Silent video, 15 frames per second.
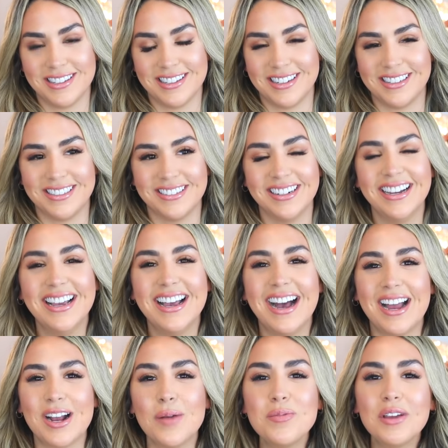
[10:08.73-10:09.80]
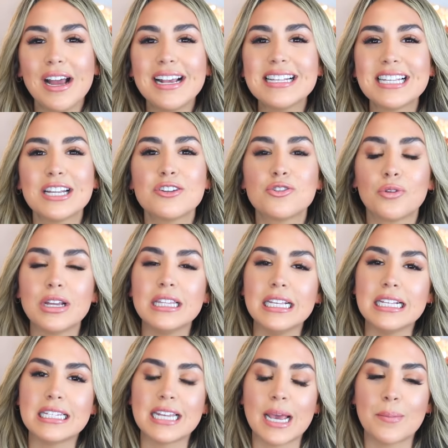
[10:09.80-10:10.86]
So I hope you guys enjoyed
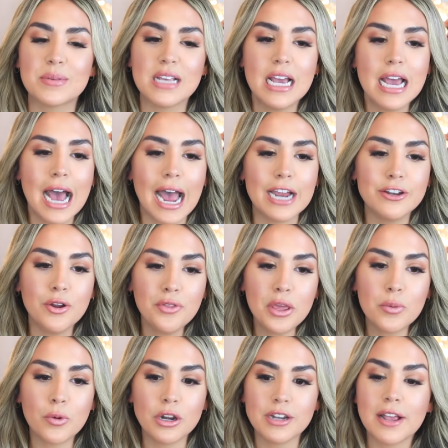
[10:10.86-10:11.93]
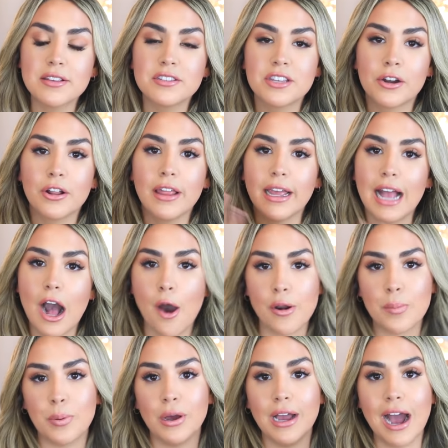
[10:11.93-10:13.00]
these tips. I know they weren't necessarily like how
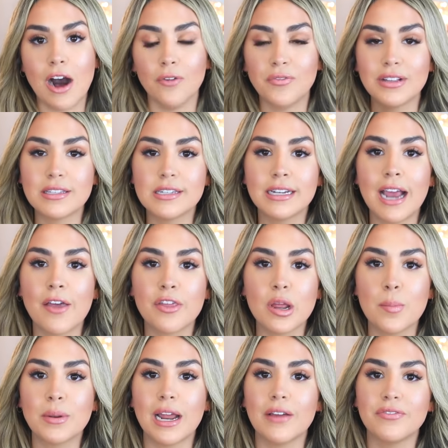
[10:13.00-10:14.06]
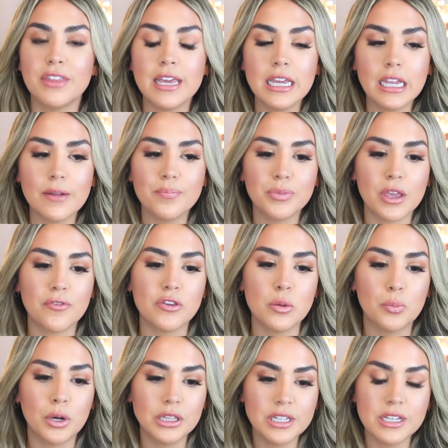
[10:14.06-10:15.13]
to put outfits together, but I think if you
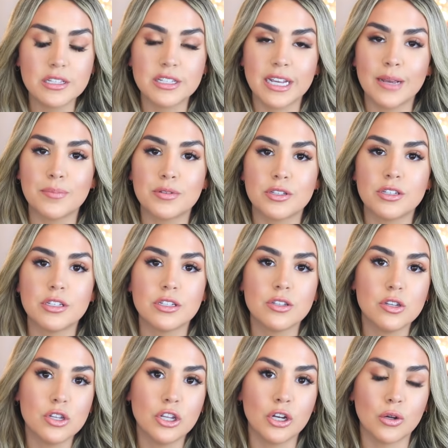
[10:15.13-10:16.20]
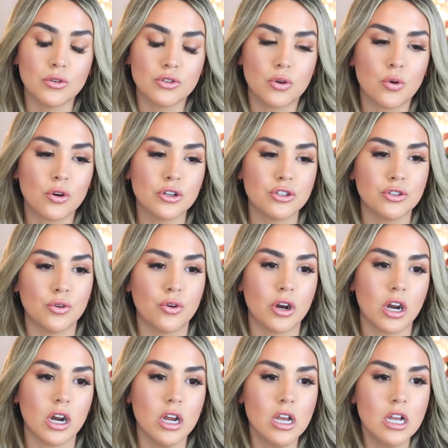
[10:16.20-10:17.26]
put these tips, you know, towards
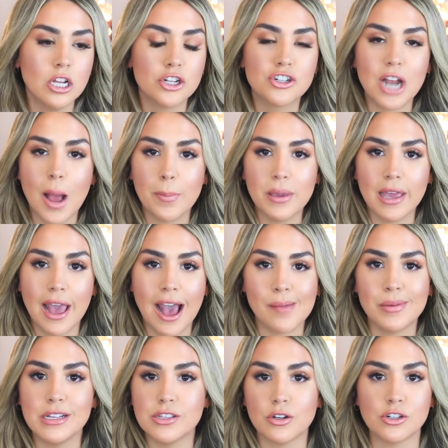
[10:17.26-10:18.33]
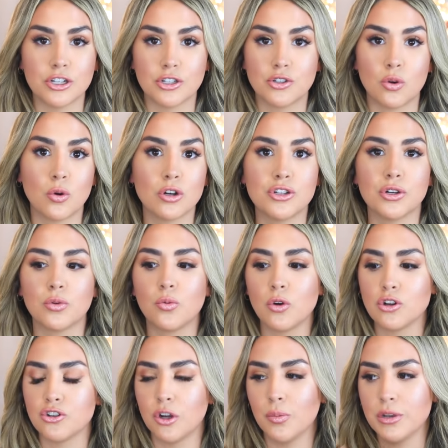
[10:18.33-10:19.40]
your shopping habits or just towards your
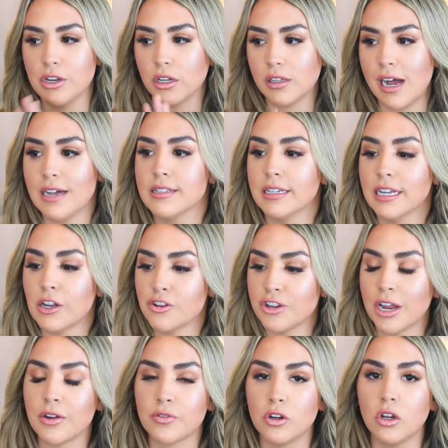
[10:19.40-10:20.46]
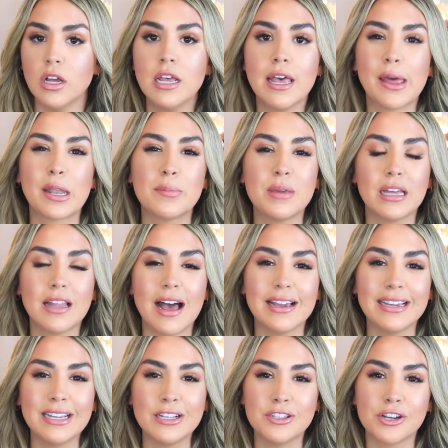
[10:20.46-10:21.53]
wardrobe and your closet in general, it'll be a
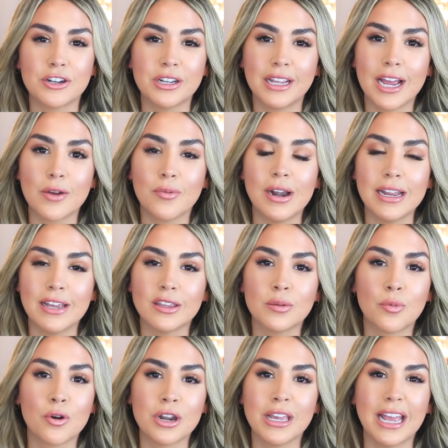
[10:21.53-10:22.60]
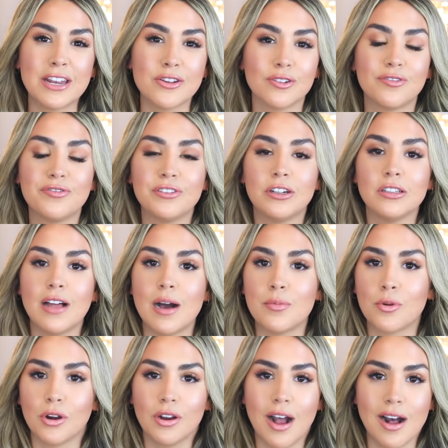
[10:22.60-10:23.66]
lot easier to get ready in the morning, and you'll feel a lot
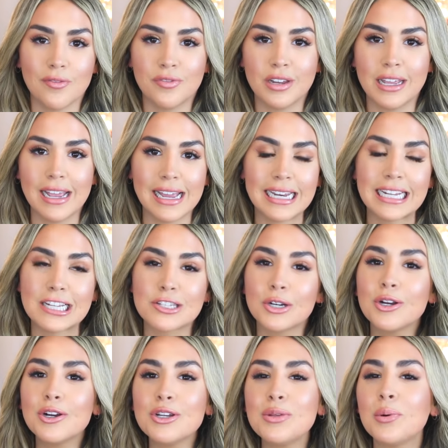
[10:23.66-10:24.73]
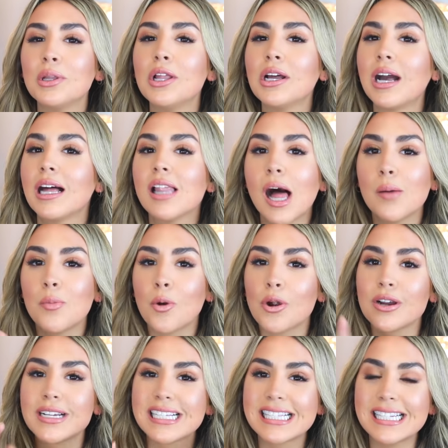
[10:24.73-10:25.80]
more confident, and in turn you will look a lot
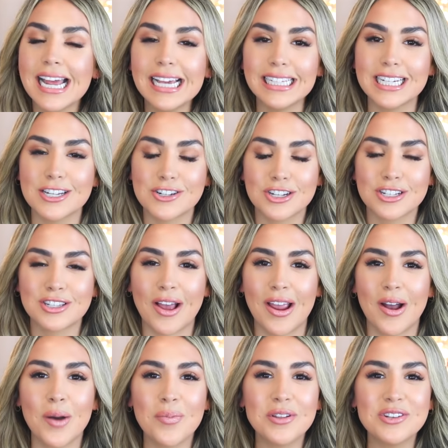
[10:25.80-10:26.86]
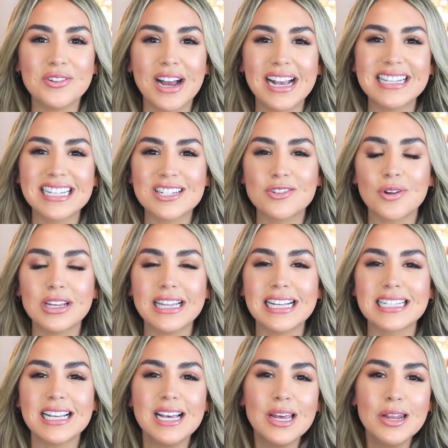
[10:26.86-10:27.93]
more stylish. So I hope that you guys enjoyed this.